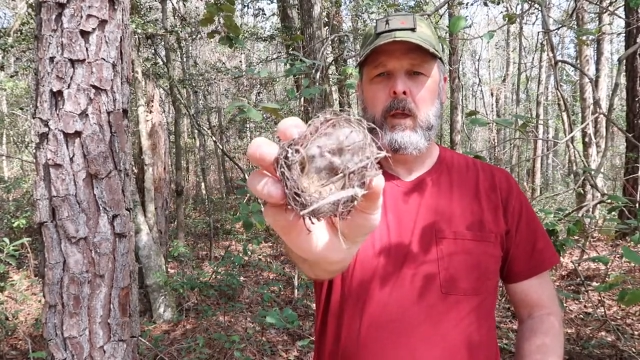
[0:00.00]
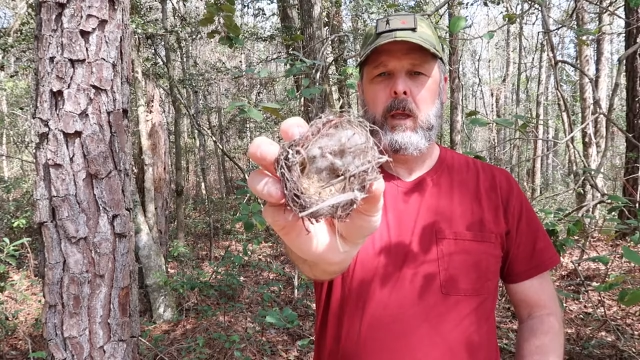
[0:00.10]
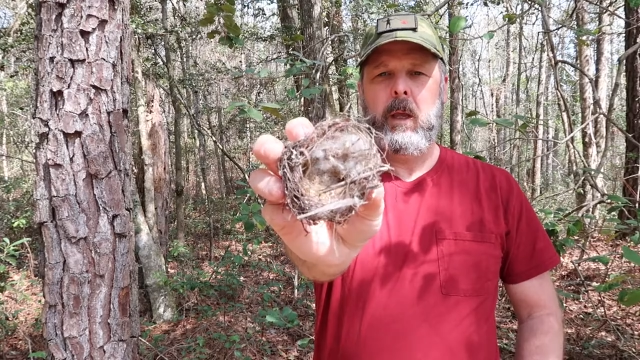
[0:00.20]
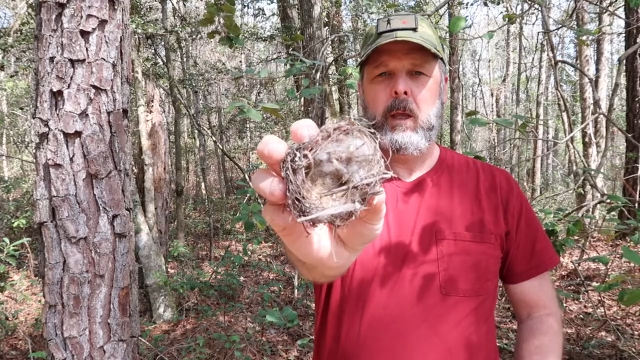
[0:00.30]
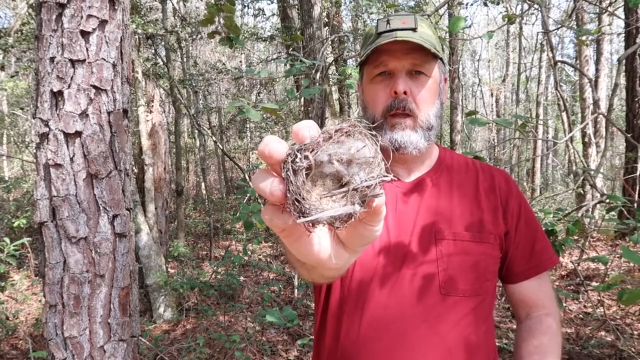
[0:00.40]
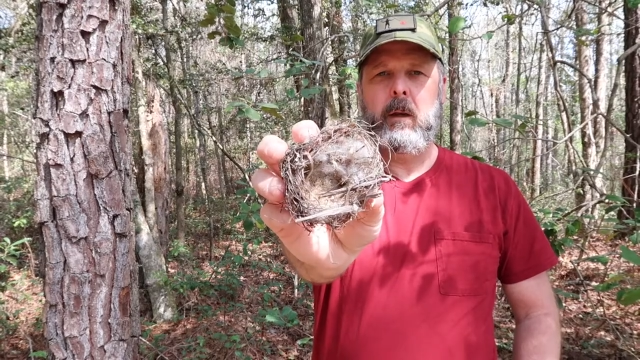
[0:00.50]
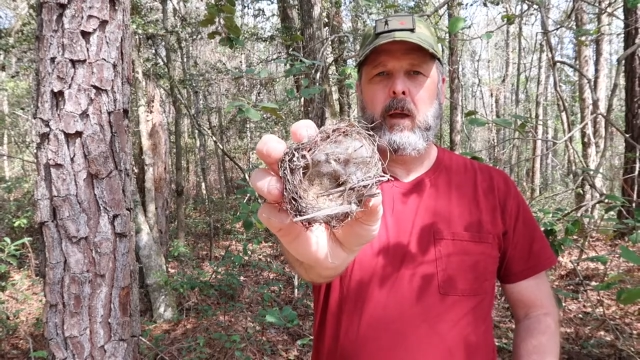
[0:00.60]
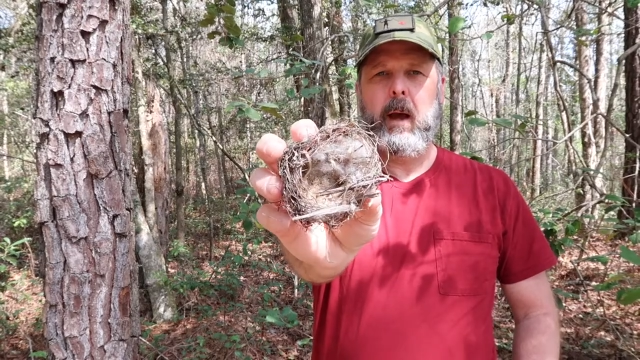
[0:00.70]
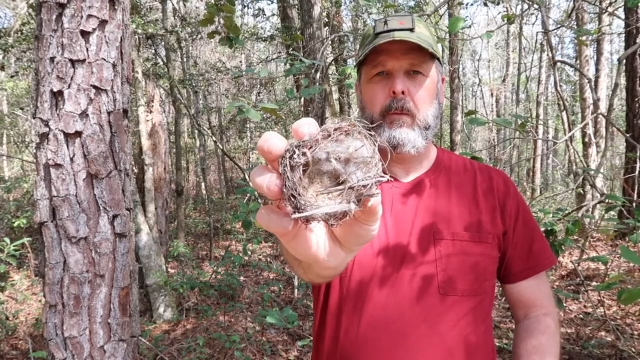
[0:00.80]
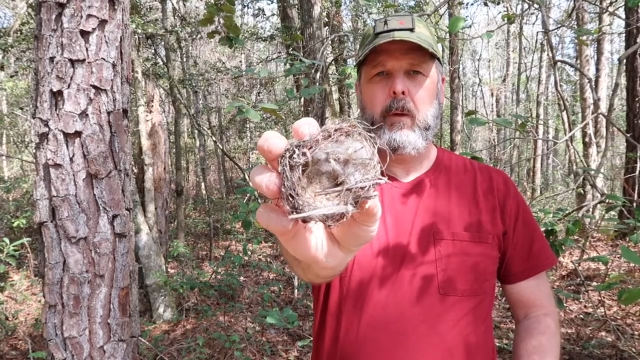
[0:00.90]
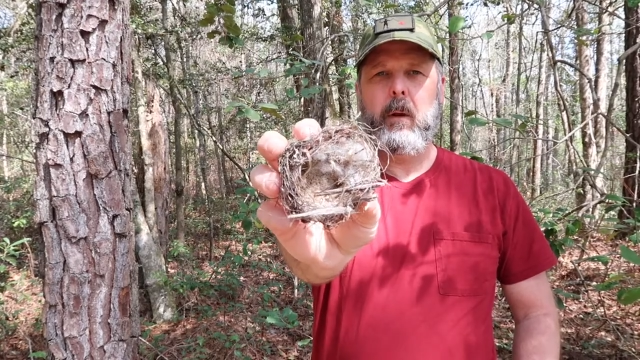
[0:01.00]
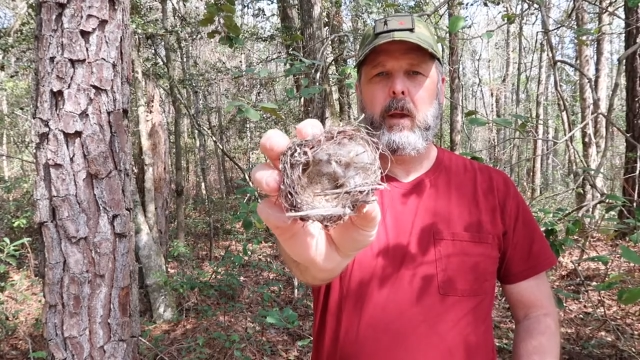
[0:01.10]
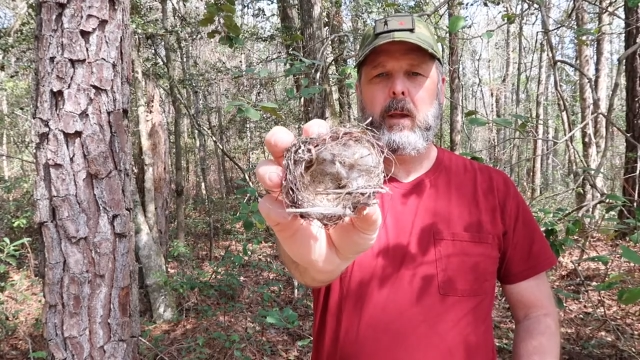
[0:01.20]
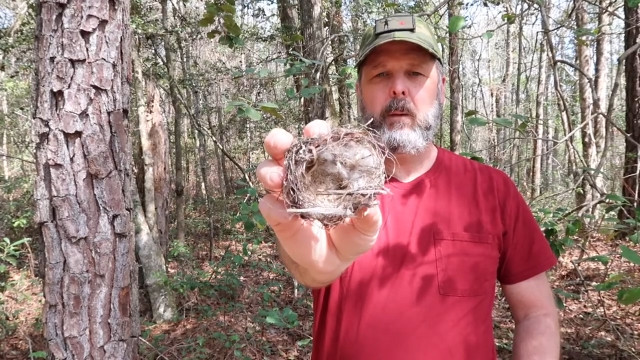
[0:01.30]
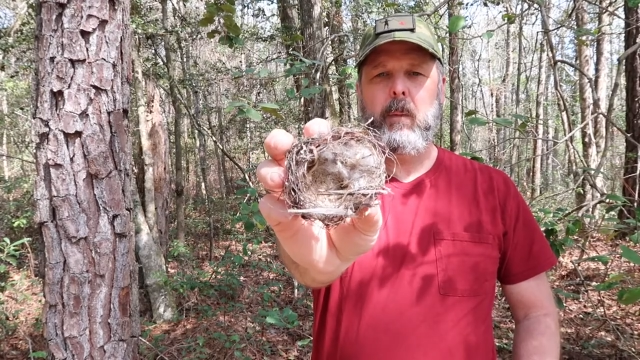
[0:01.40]
And I thought,
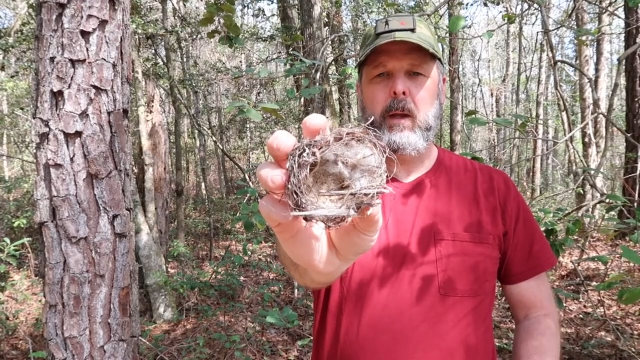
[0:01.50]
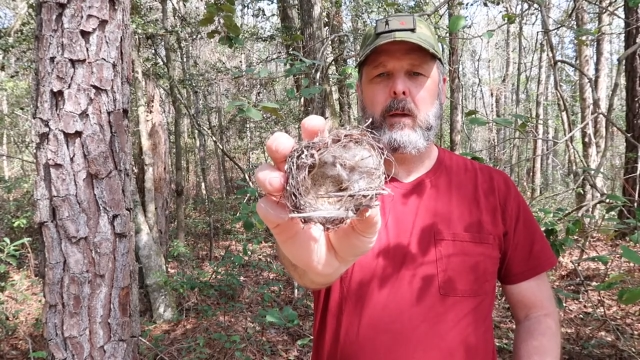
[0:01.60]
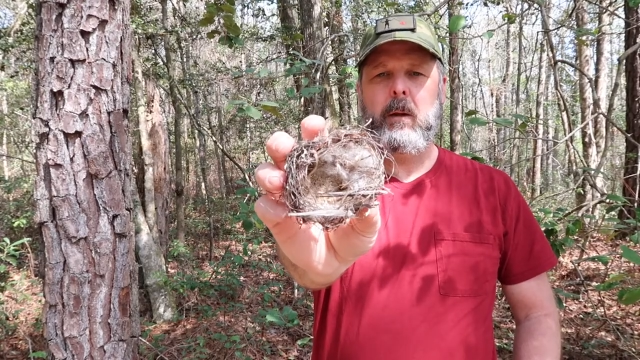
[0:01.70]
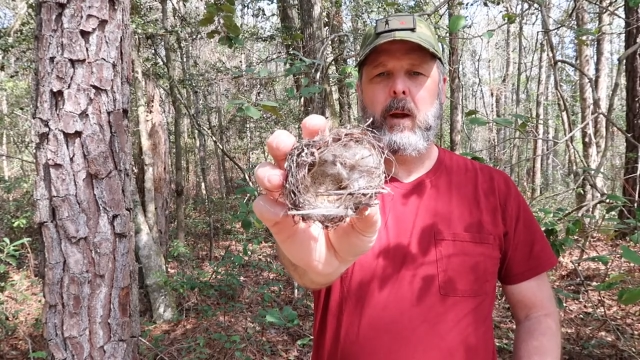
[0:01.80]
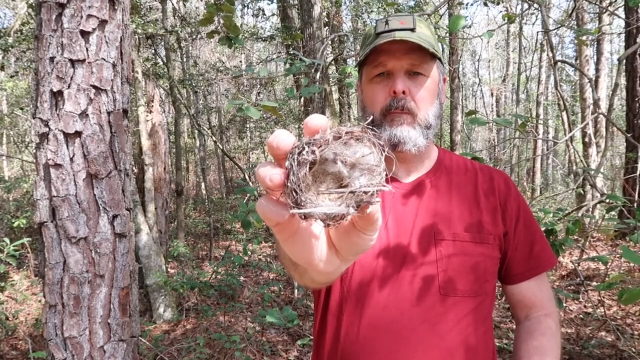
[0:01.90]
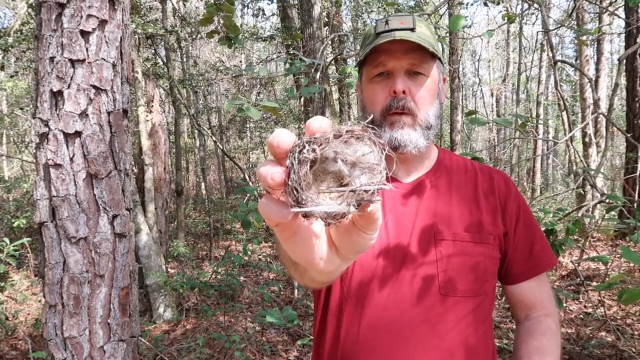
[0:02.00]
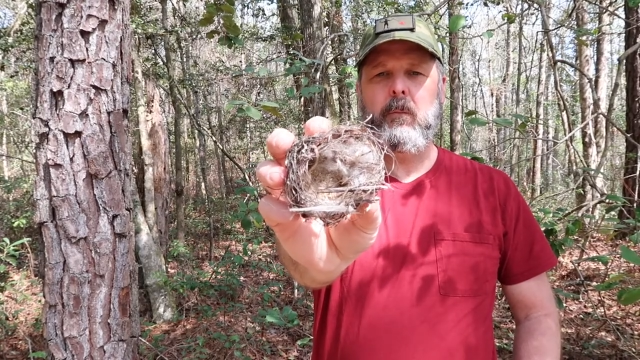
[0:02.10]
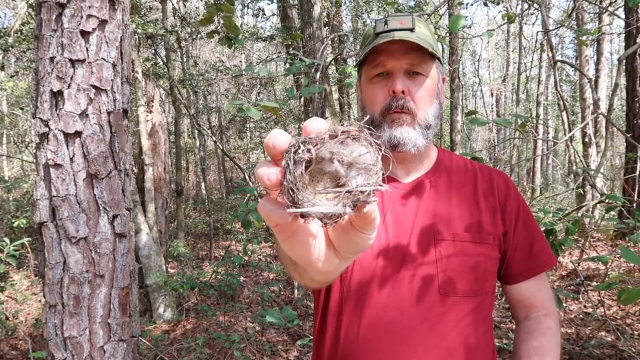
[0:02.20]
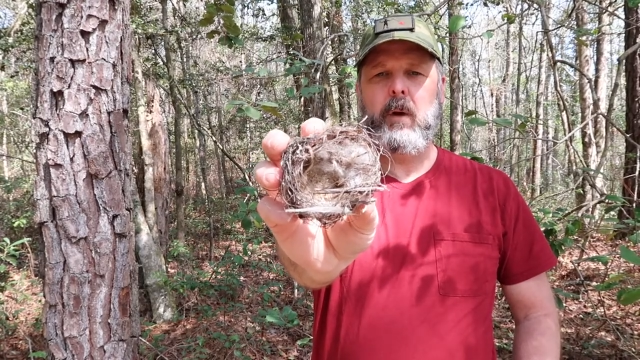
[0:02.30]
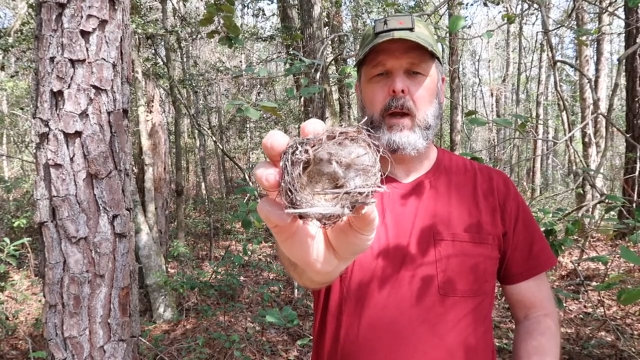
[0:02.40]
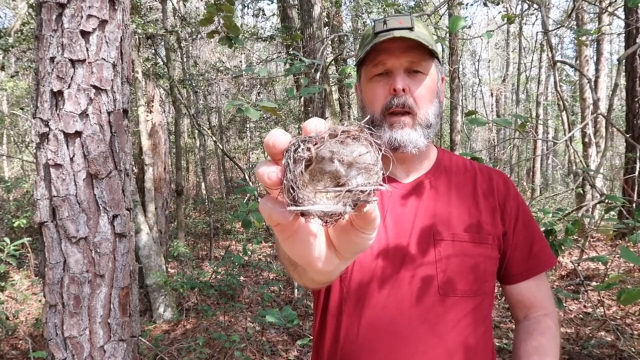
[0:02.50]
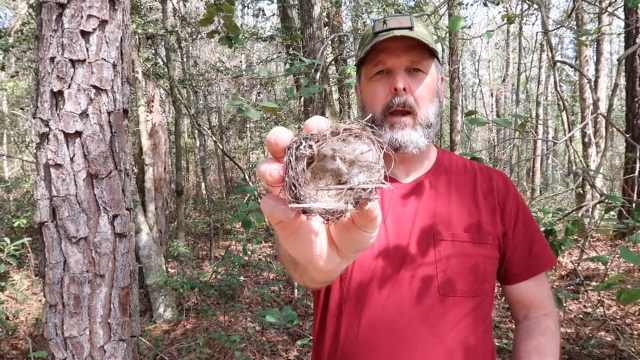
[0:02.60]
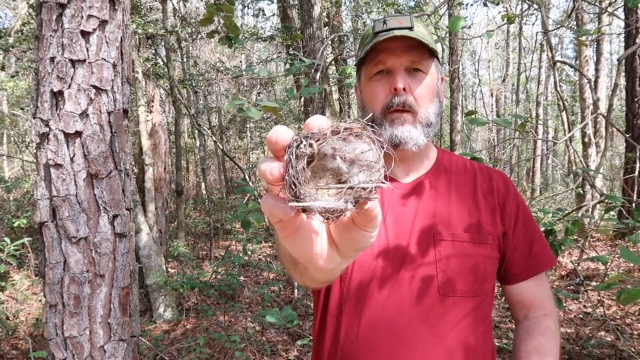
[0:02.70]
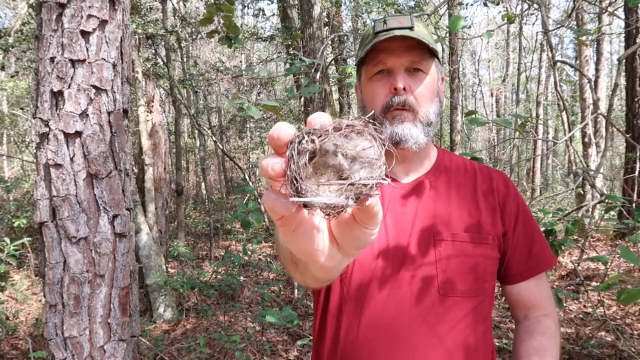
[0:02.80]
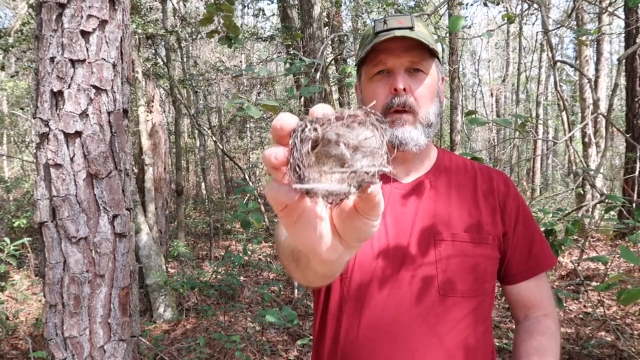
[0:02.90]
hey man, you know, I've never tried
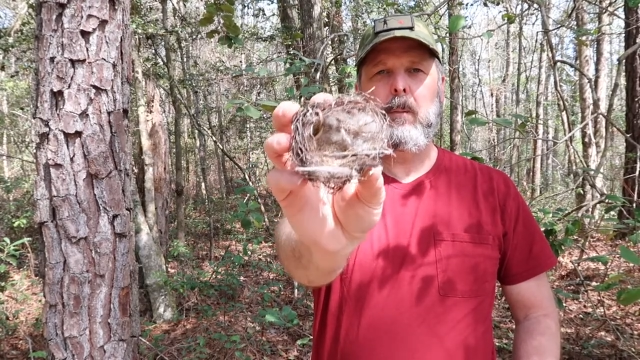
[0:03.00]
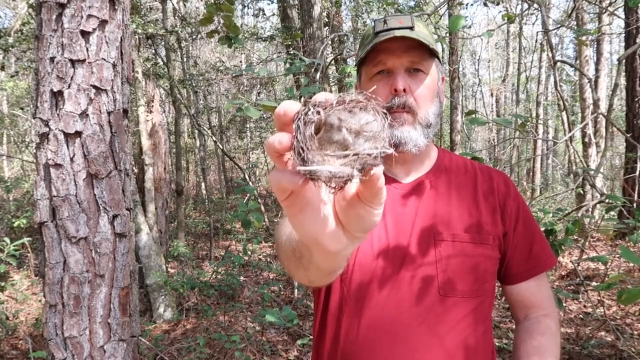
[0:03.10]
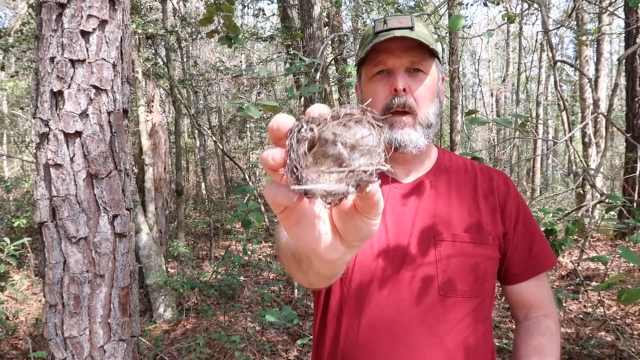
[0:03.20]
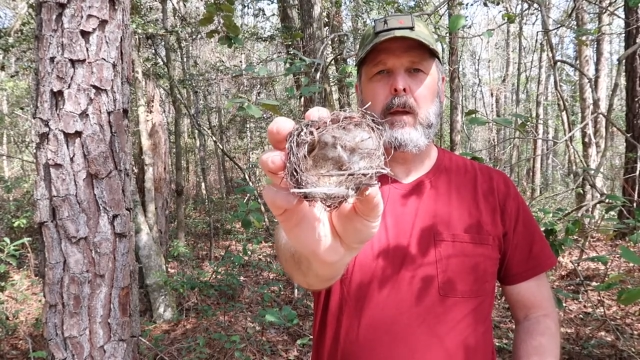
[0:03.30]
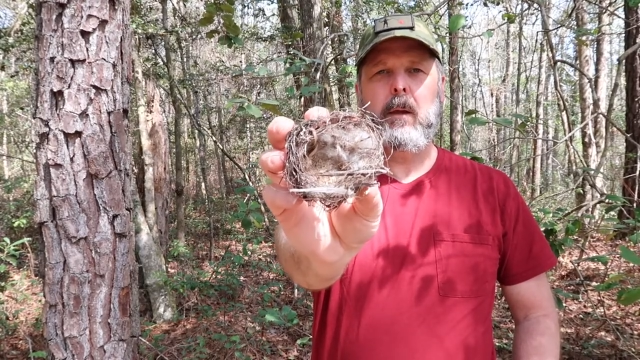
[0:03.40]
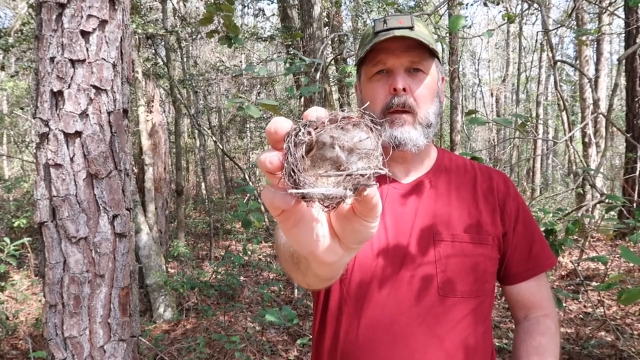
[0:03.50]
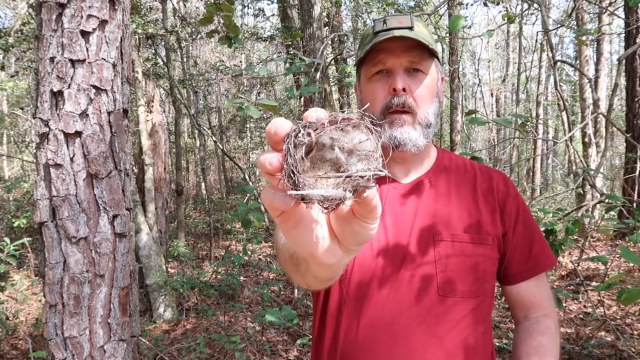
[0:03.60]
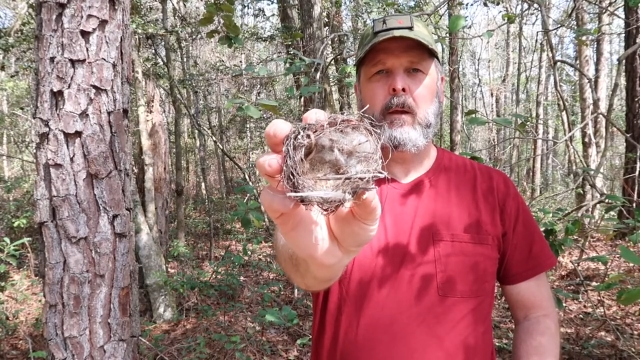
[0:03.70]
to actually make,